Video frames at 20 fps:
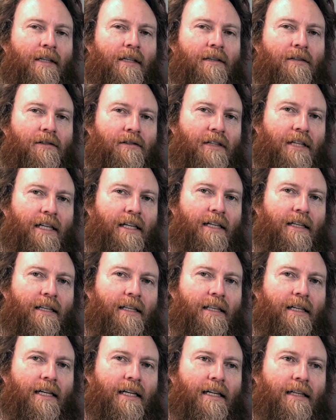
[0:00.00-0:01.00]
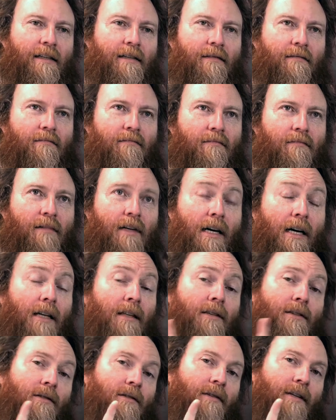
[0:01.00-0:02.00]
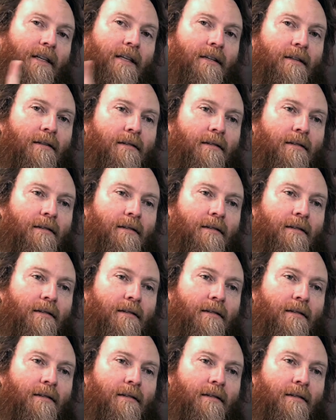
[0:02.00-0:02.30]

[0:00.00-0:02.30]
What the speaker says: understand that not tuning